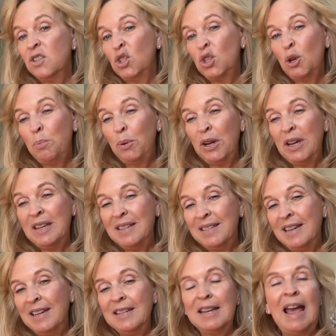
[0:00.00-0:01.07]
super
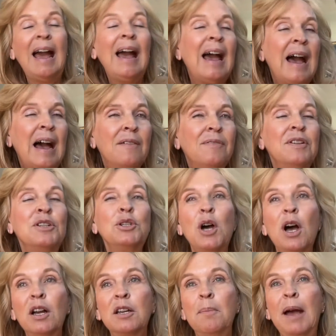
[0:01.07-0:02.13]
easy to have and
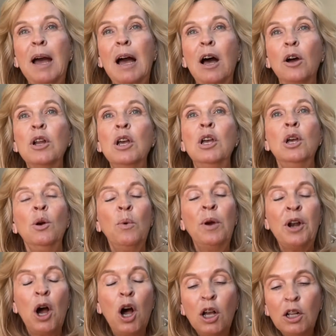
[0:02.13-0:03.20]
talk about
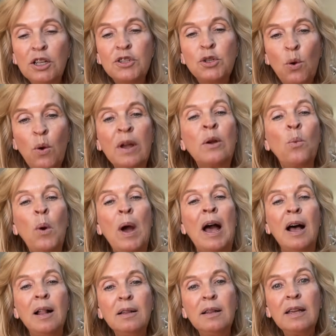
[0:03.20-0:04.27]
when all is going
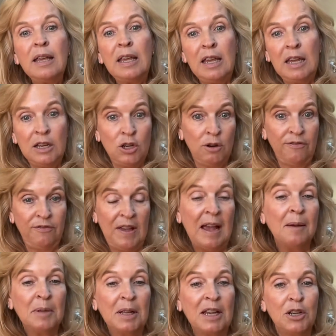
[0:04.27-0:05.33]
well in your
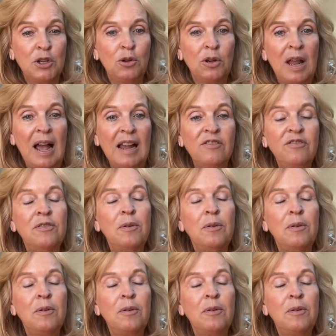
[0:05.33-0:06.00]
family and your life.